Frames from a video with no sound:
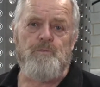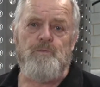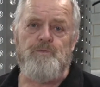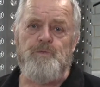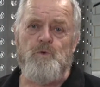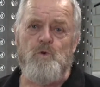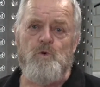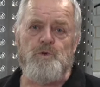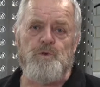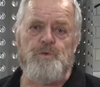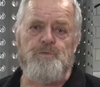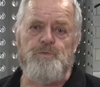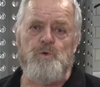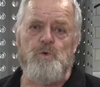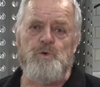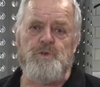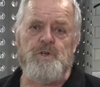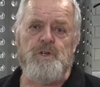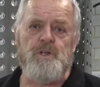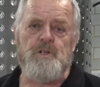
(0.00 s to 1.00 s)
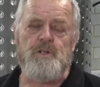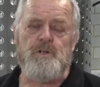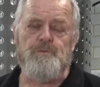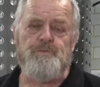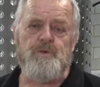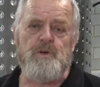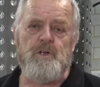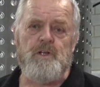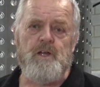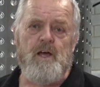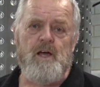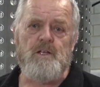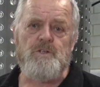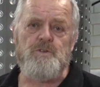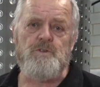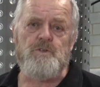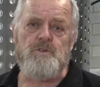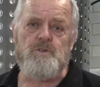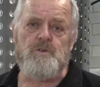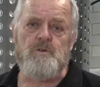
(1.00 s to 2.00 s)
4 to 14 different
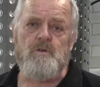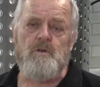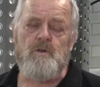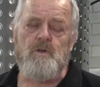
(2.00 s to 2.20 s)
casks.